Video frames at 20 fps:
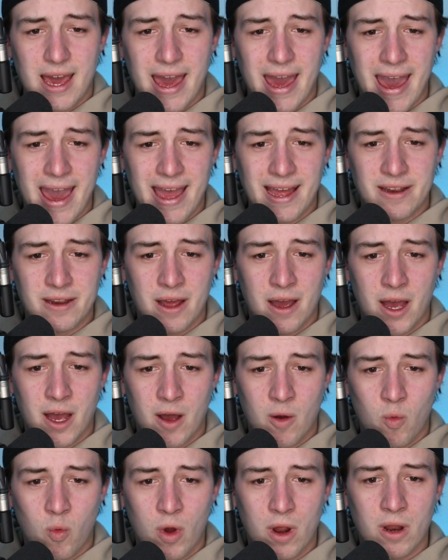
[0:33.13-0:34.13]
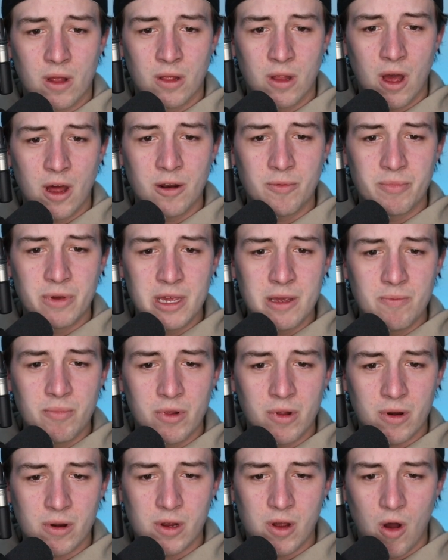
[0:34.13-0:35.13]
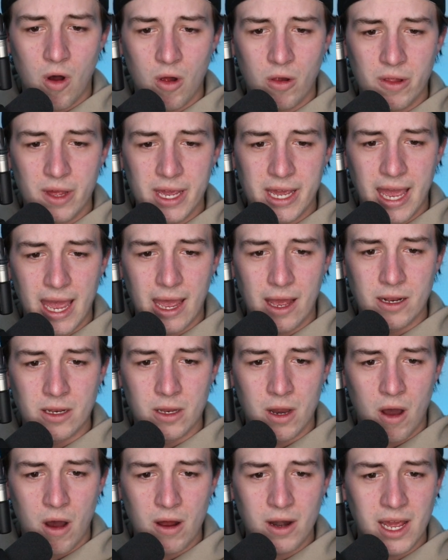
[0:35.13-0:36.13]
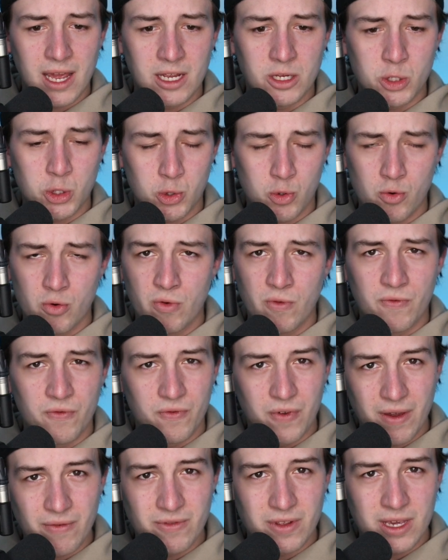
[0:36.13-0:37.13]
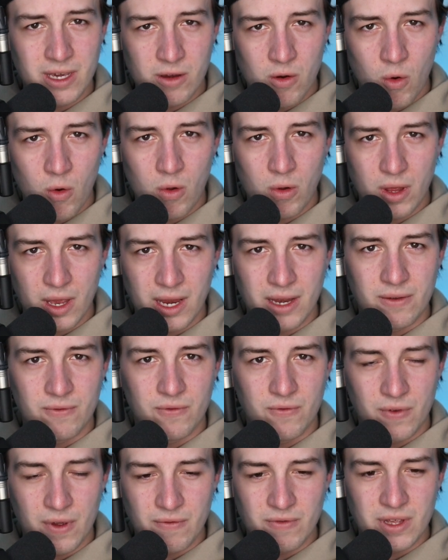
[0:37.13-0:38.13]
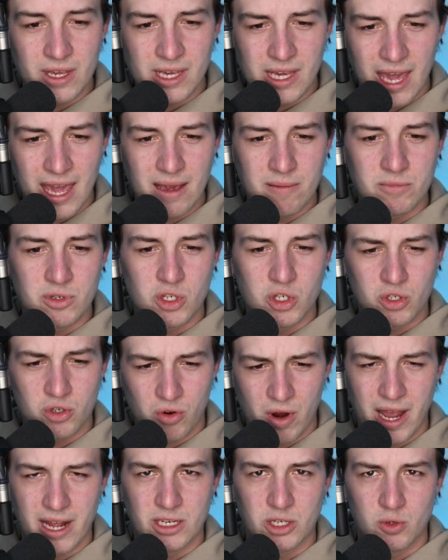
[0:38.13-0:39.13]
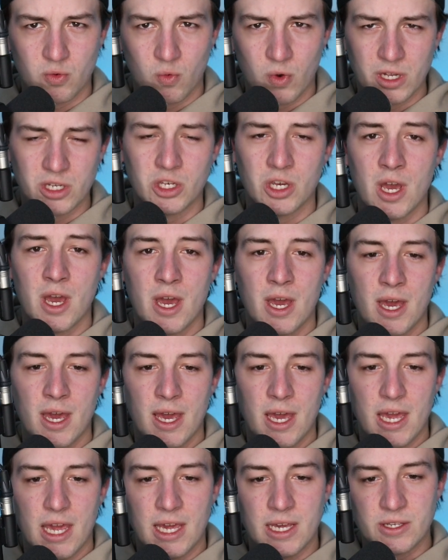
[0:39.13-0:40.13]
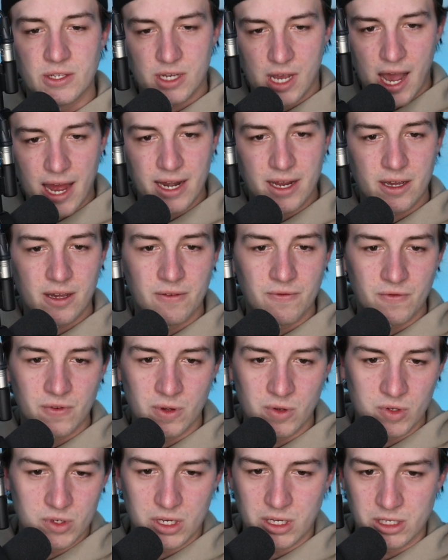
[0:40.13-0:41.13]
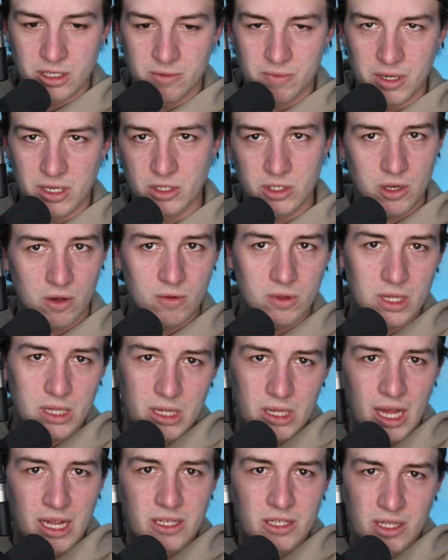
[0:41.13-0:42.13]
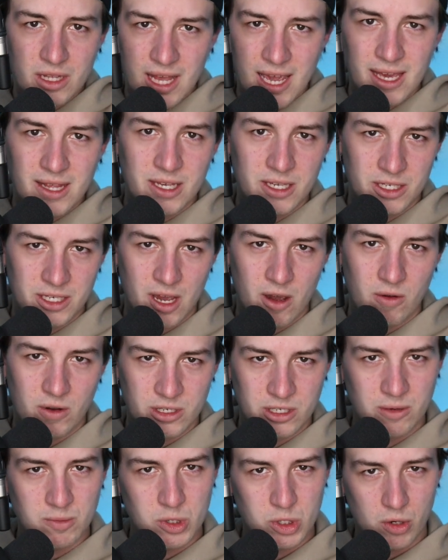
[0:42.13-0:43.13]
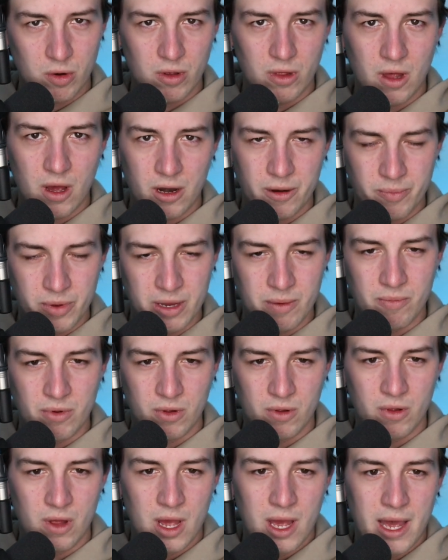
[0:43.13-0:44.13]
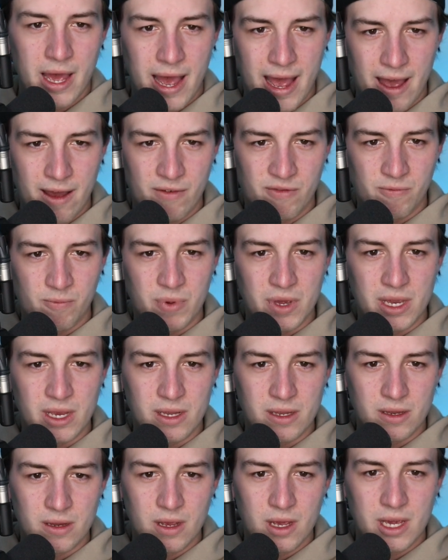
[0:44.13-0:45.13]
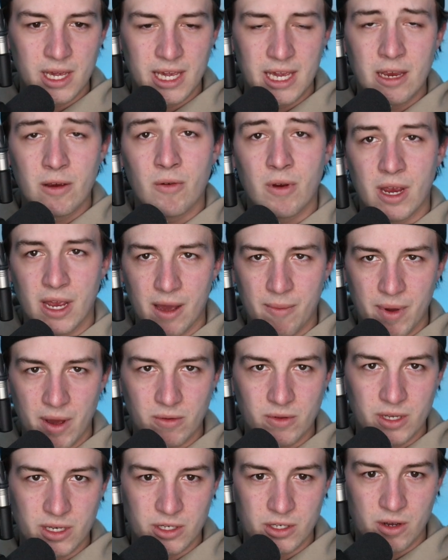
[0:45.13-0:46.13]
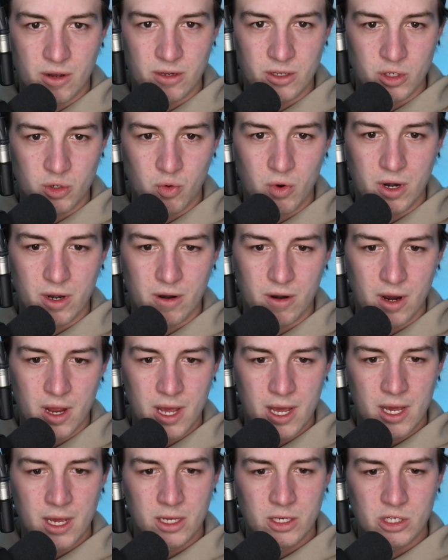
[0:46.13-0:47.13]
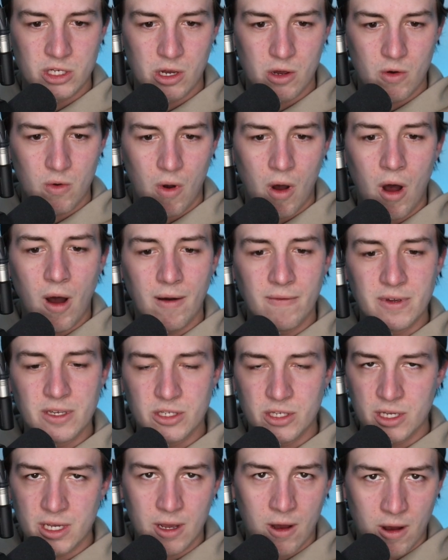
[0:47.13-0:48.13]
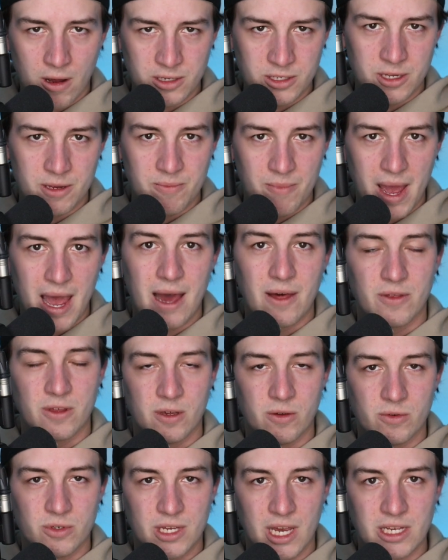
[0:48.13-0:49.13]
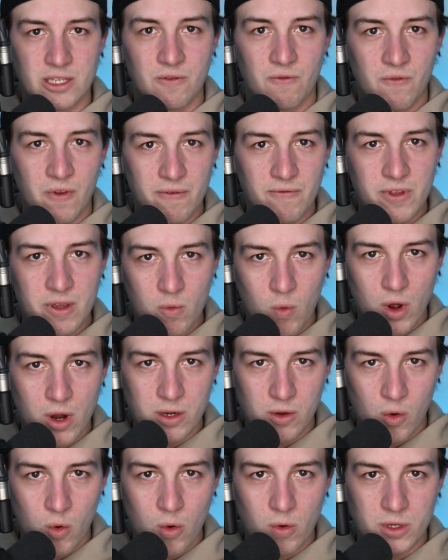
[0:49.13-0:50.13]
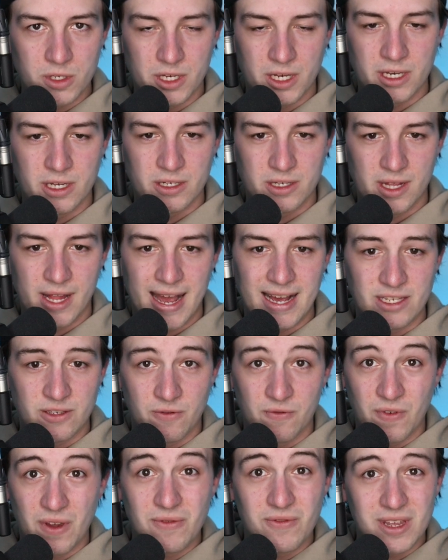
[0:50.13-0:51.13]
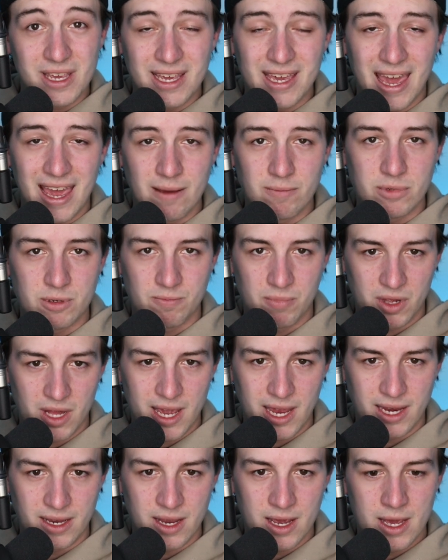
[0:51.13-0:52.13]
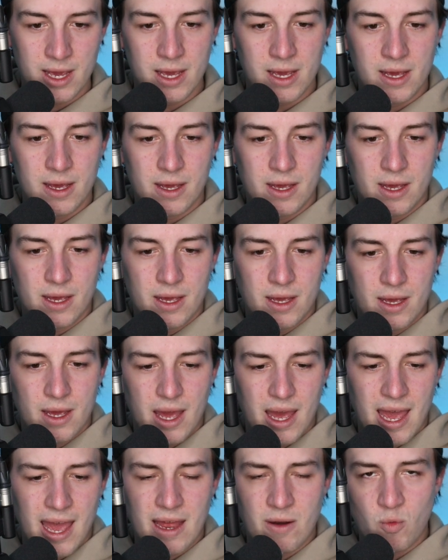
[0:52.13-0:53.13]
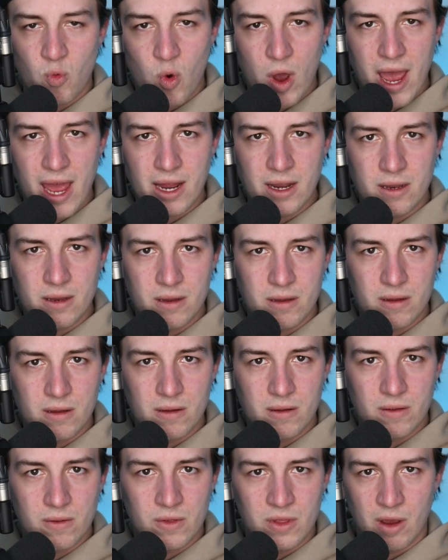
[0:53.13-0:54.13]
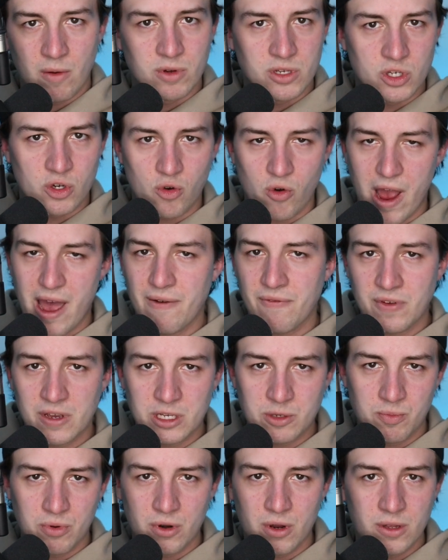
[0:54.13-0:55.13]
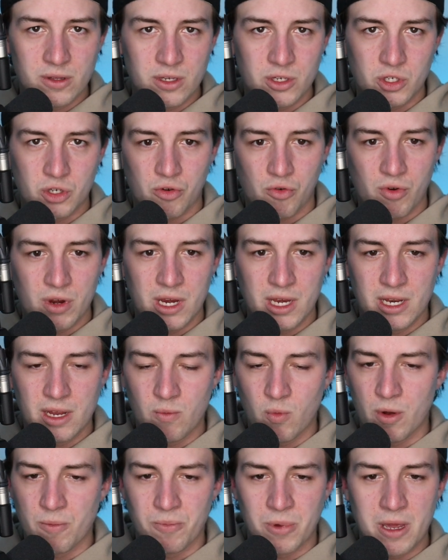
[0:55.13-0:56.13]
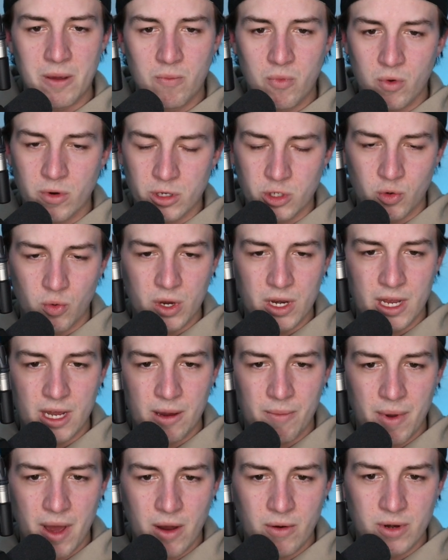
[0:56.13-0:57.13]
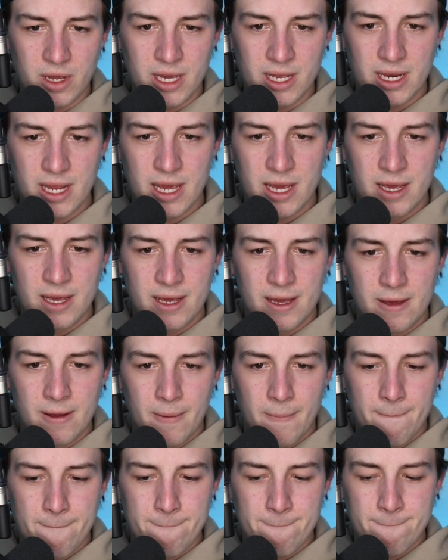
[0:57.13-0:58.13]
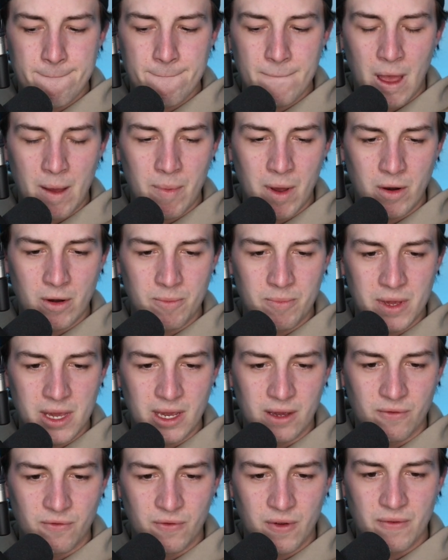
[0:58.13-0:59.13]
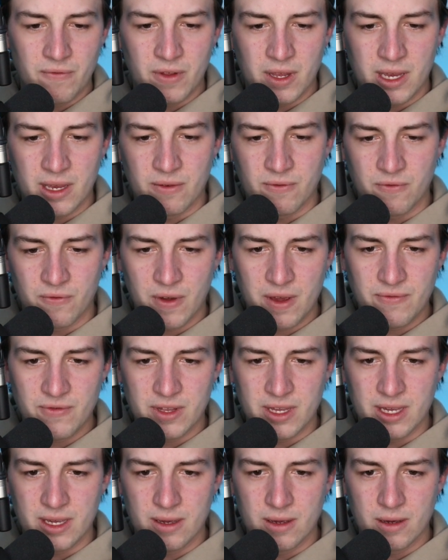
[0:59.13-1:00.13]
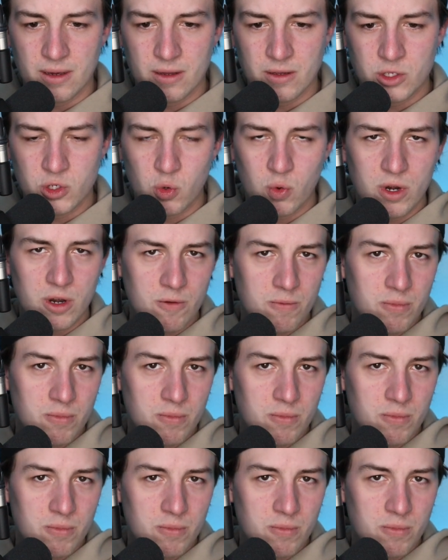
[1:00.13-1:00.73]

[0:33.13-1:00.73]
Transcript: and what a lot of people are calling not a true 50 goal in 50 game stretch, which is kind of confusing to me. So let's lay this out, because I'm sure a lot of people have been hearing about this on Twitter. So obviously Auston Matthews has 51 goals in his last 50 games played. And when there was graphics put on the screen and when people were tweeting about it, about it being 50 and 50, Twitter